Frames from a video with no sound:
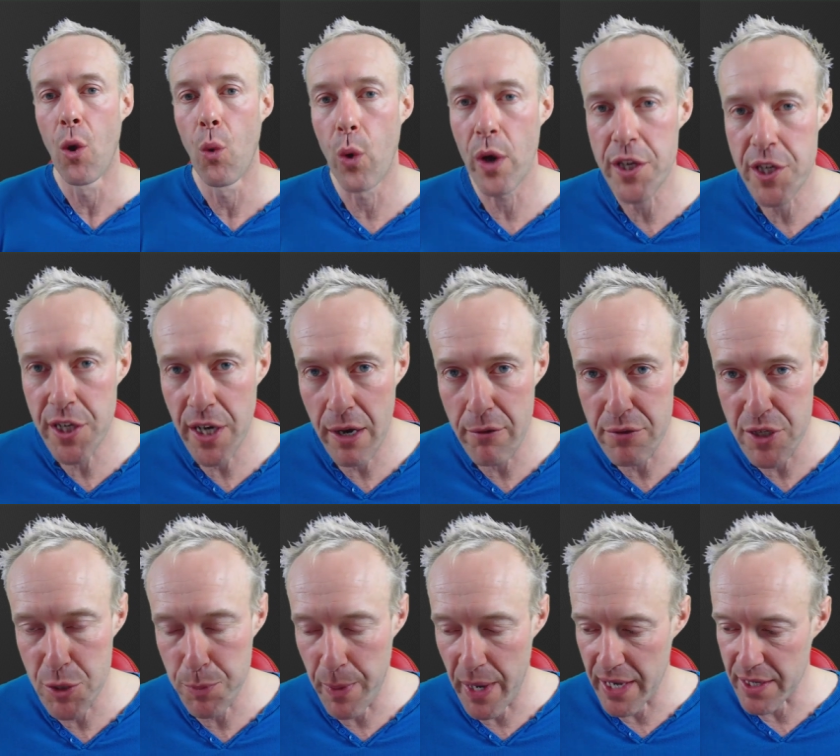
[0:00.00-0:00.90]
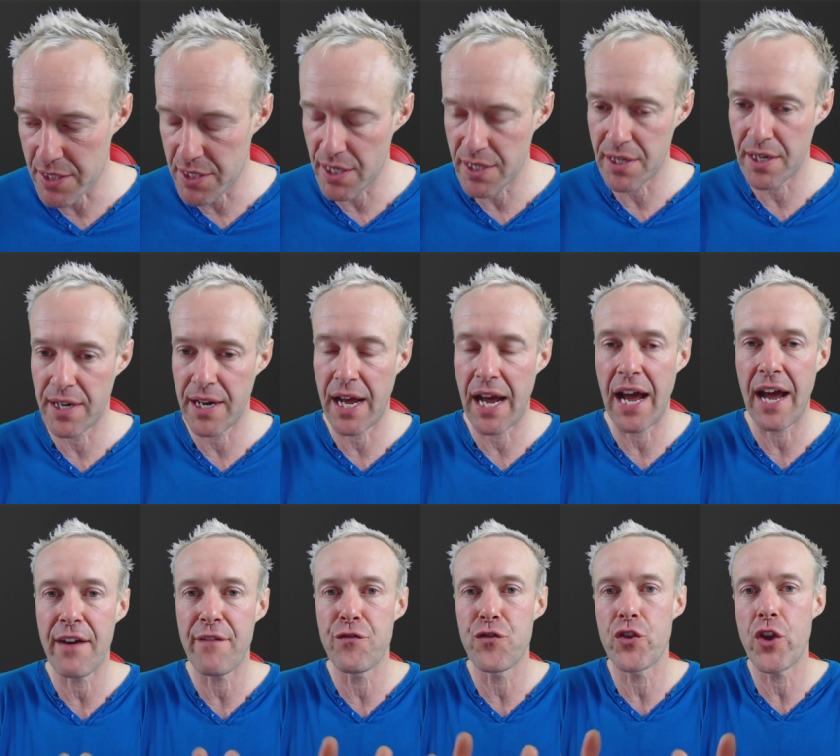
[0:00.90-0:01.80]
which I respected. And I
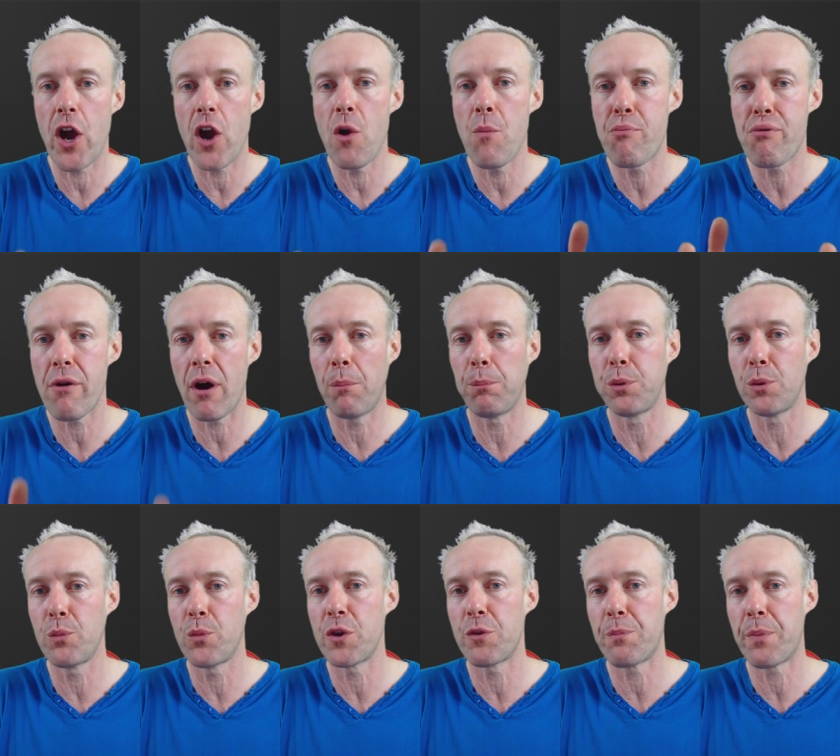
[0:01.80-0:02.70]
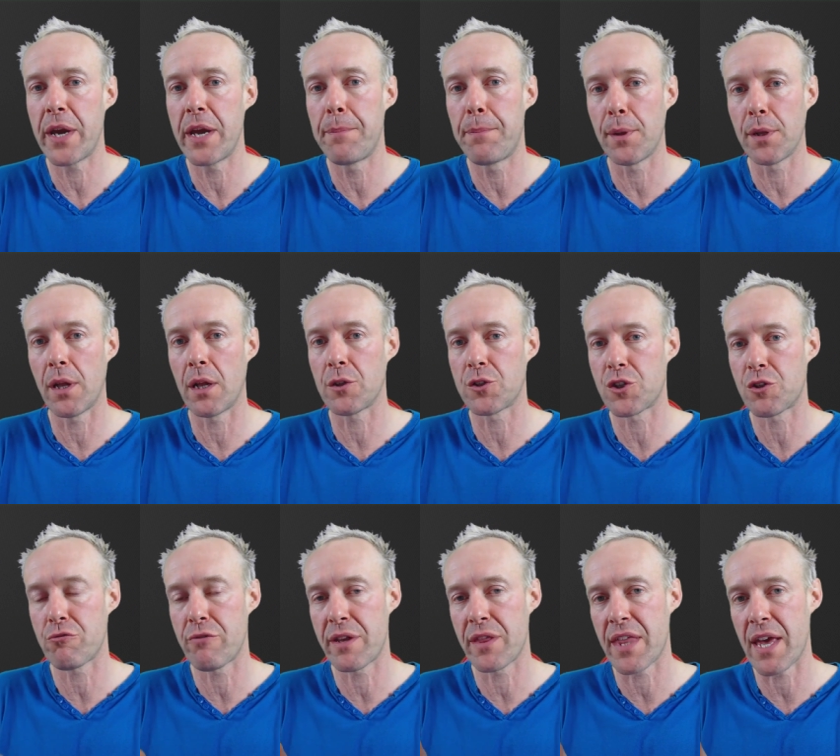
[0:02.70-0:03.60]
have no problem with people
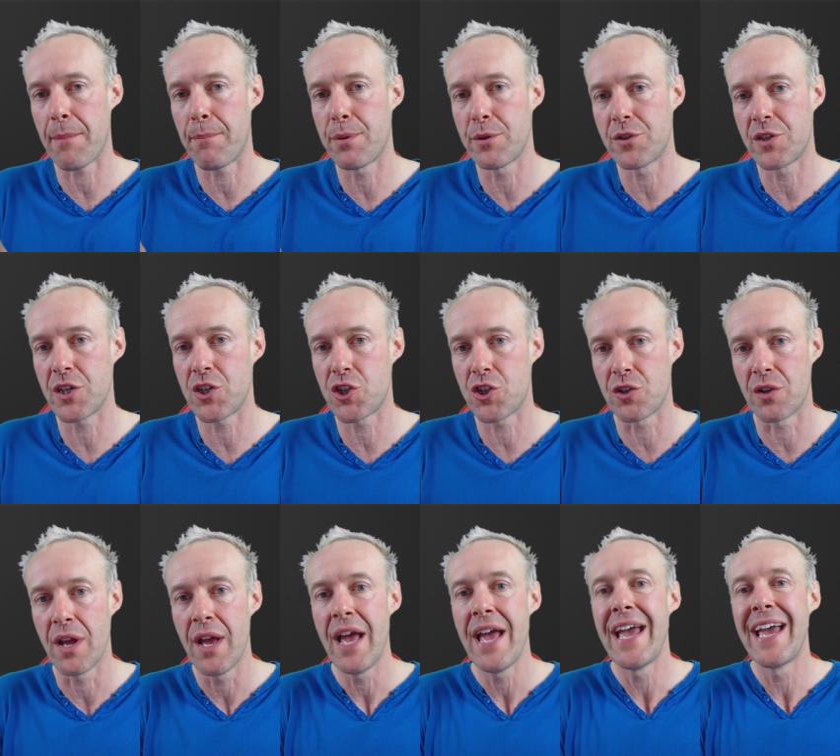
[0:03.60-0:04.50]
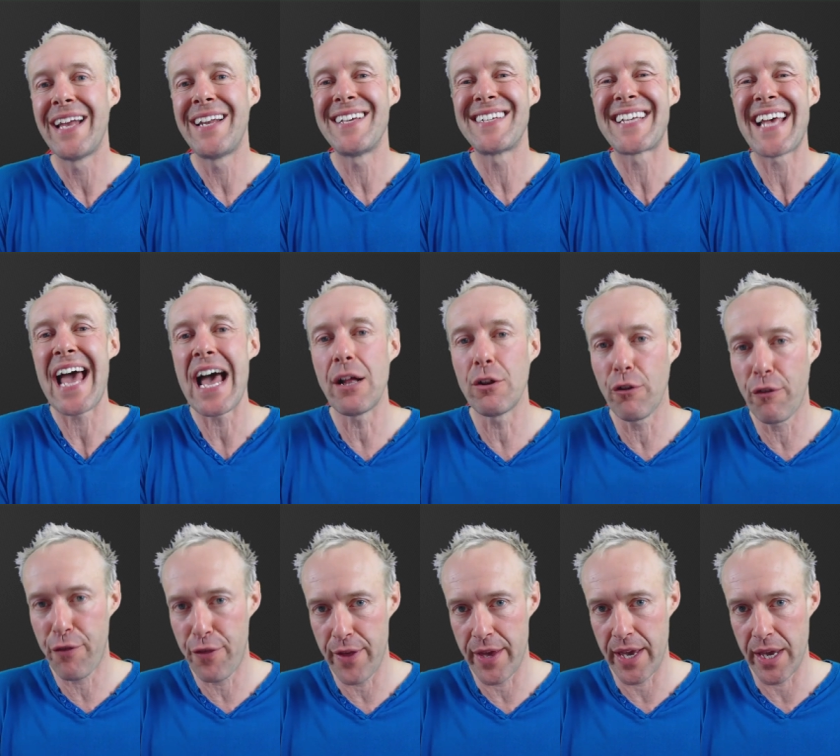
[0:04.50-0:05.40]
altering their position. It is
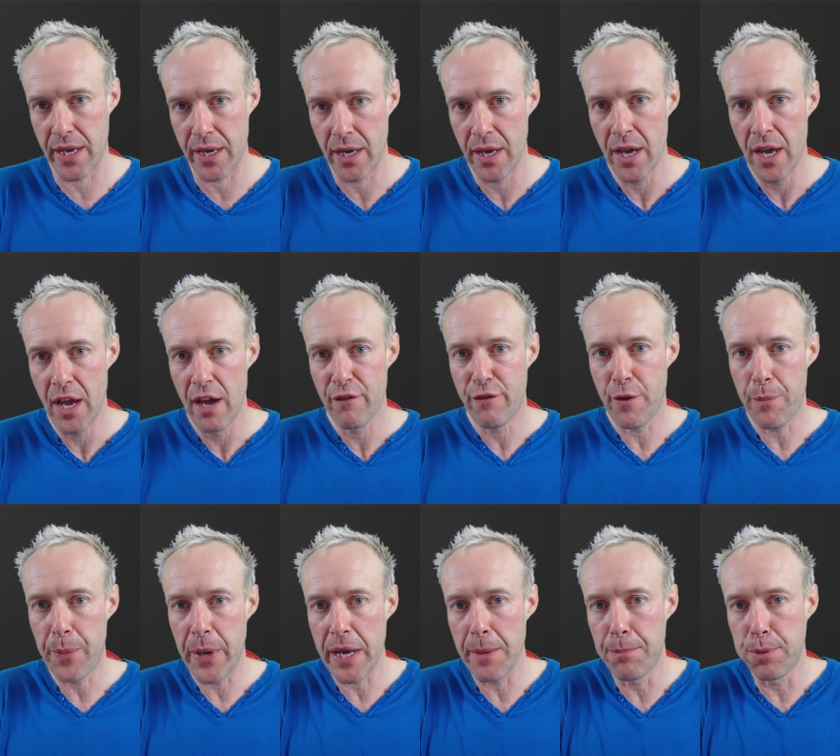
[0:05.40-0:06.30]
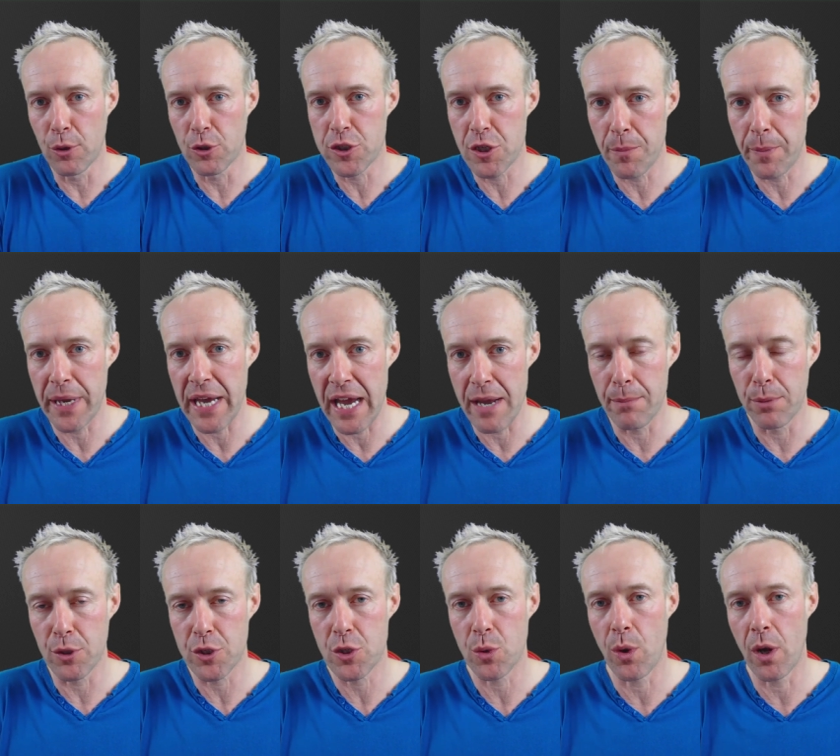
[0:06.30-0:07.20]
healthy for people to be
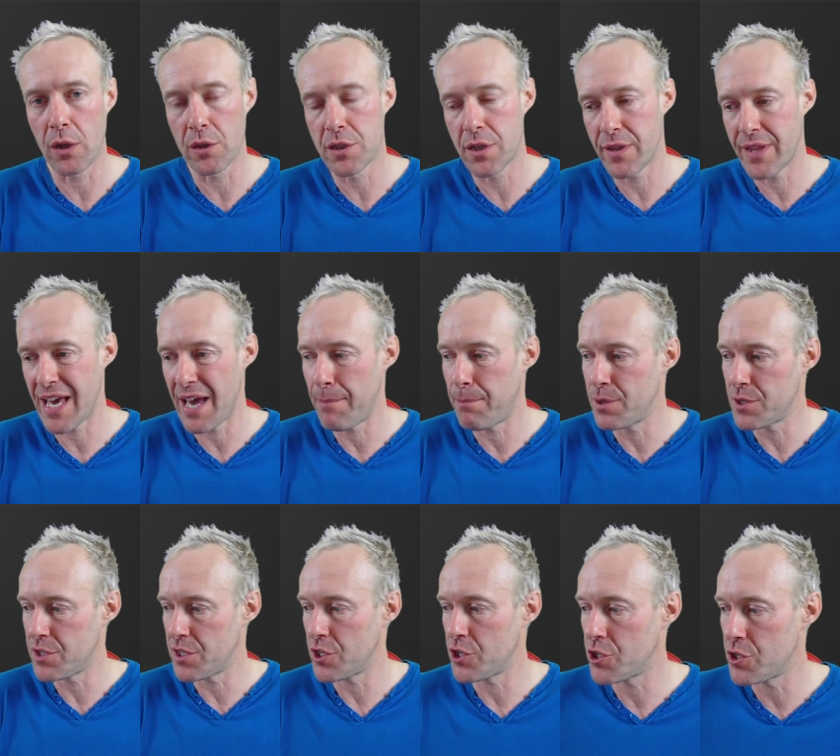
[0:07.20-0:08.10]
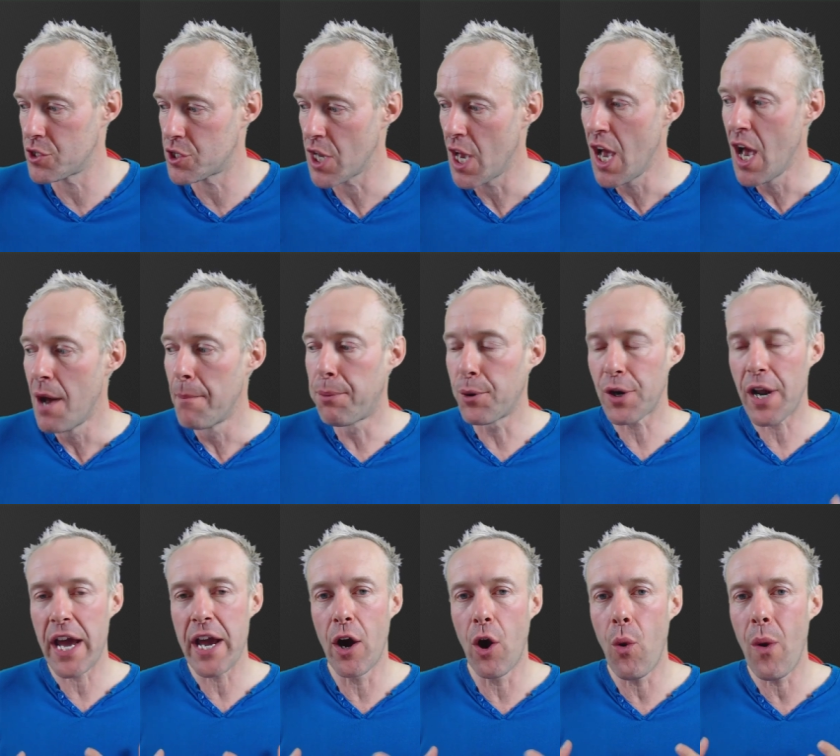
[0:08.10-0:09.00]
able to alter their positions, but
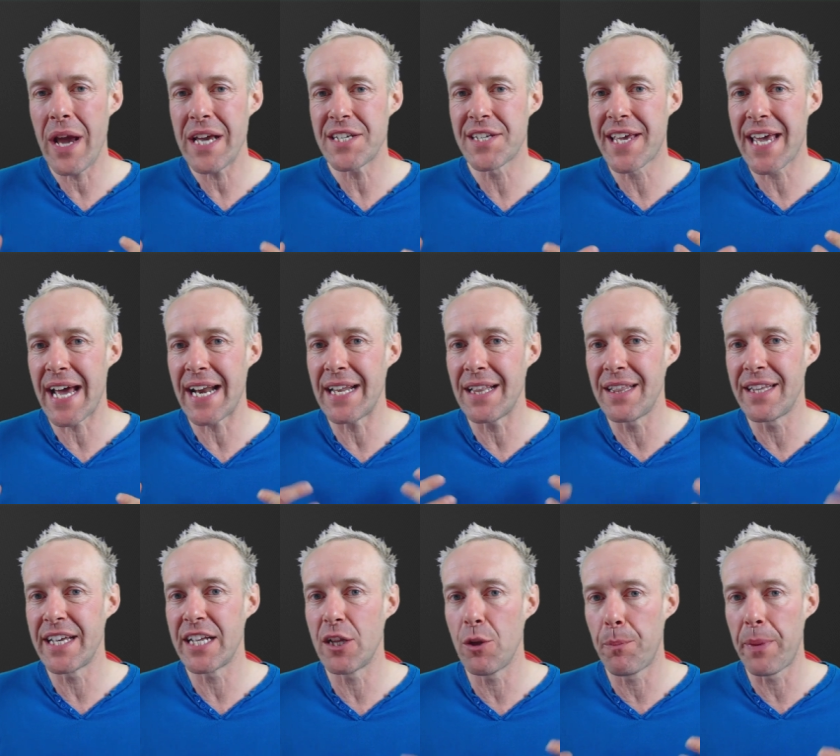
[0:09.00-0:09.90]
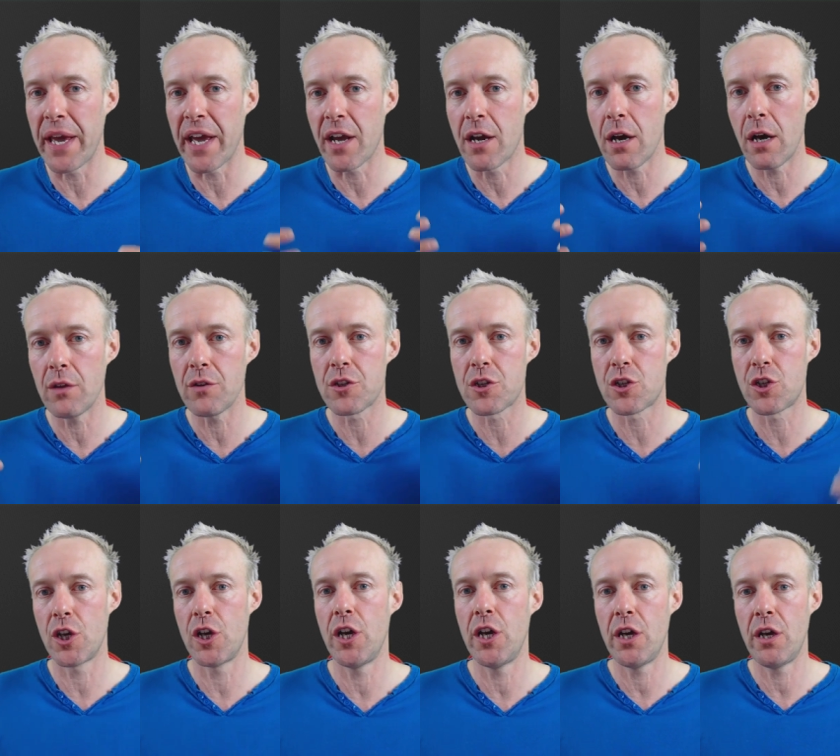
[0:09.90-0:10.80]
I always get a little bit
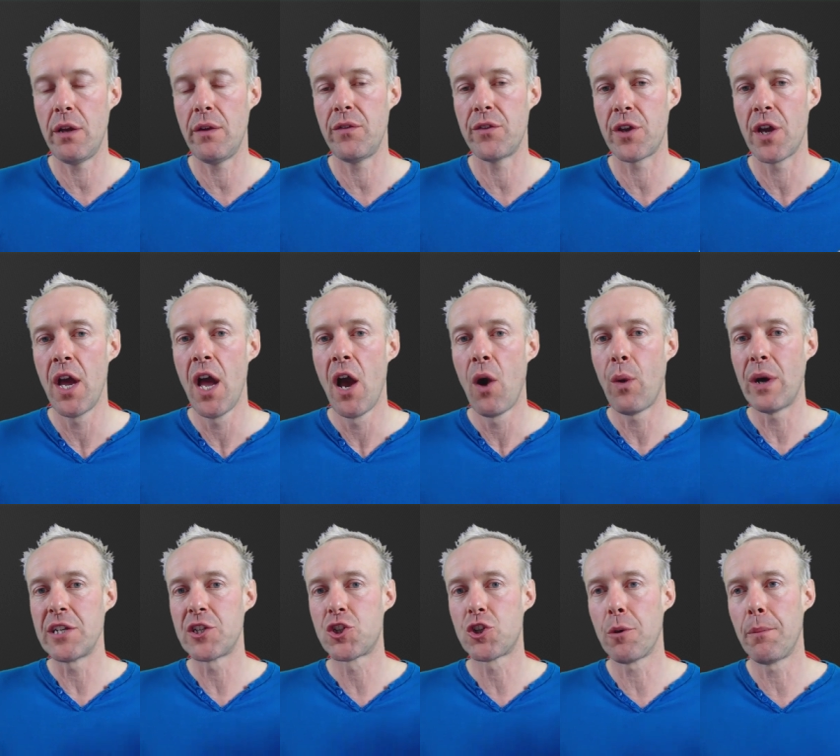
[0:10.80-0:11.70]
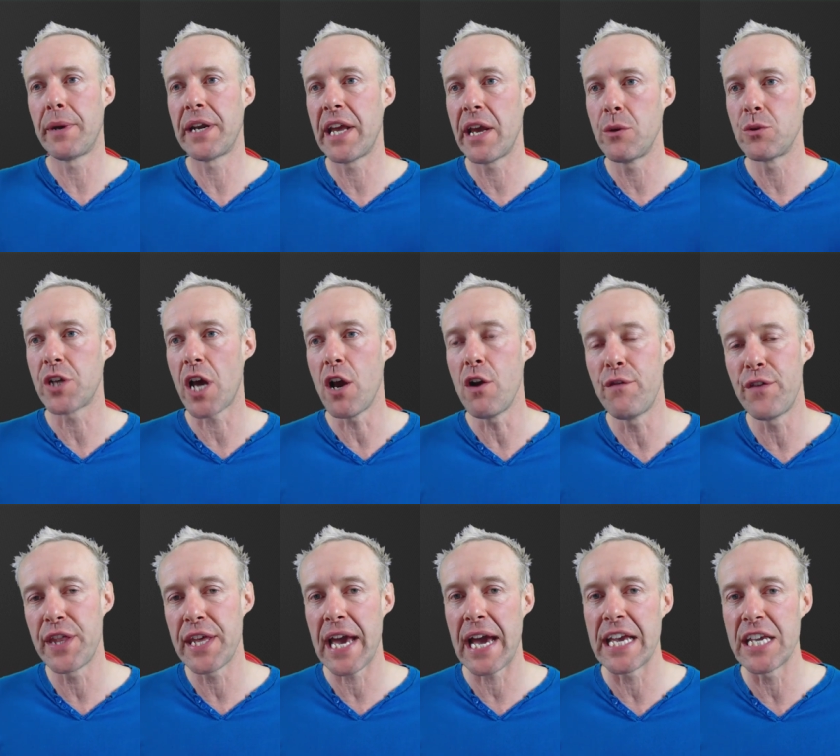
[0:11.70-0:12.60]
concerned when somebody who's over
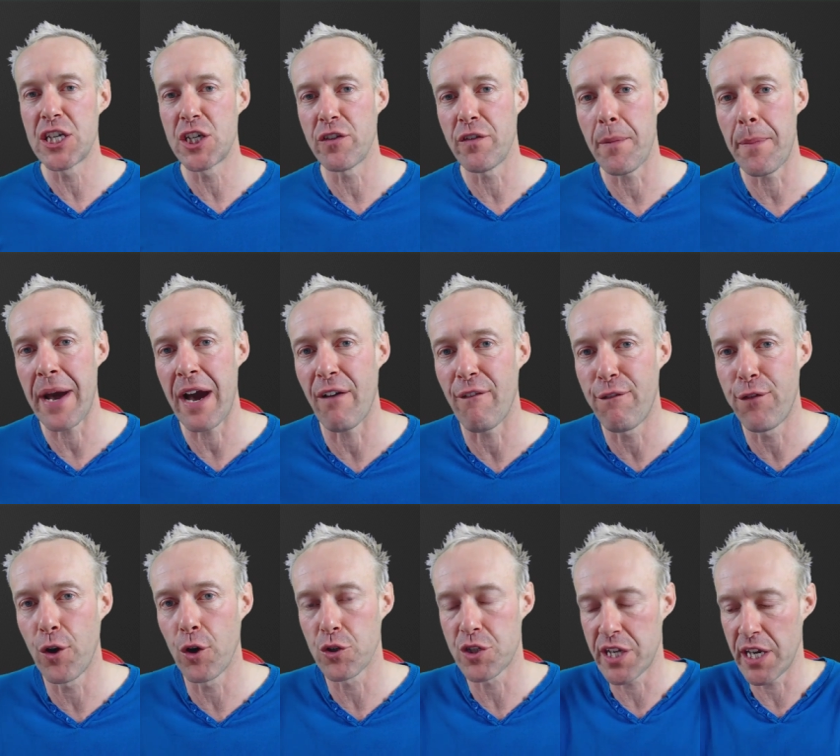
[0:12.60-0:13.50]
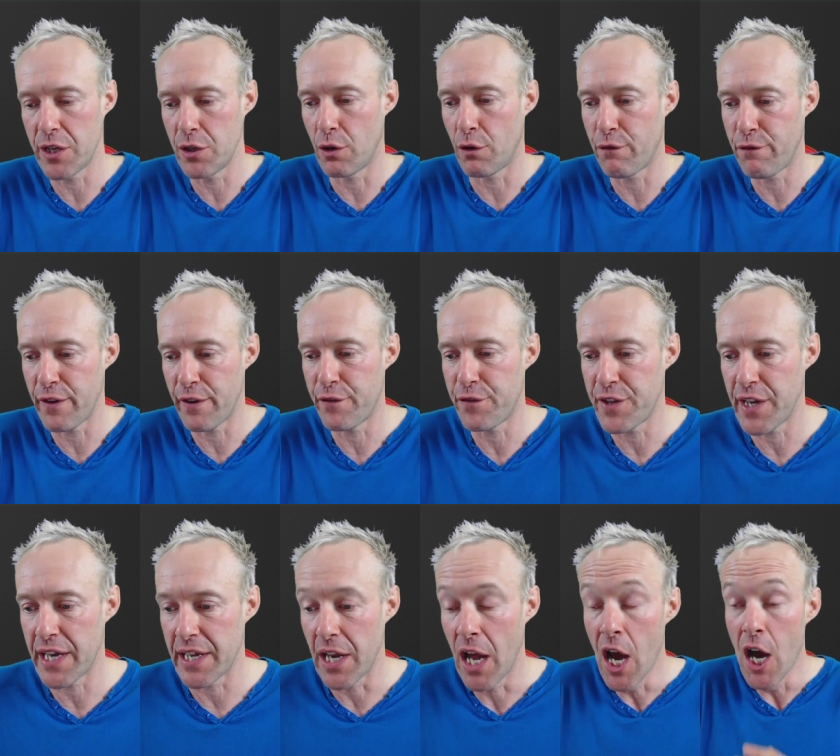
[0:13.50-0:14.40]
the age of about 14 or
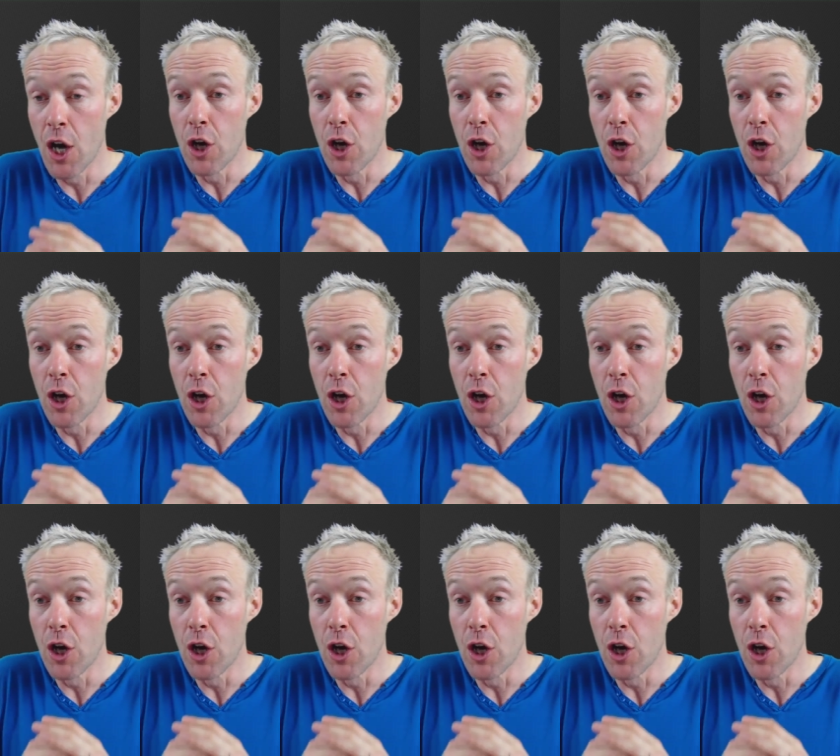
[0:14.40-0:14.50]
15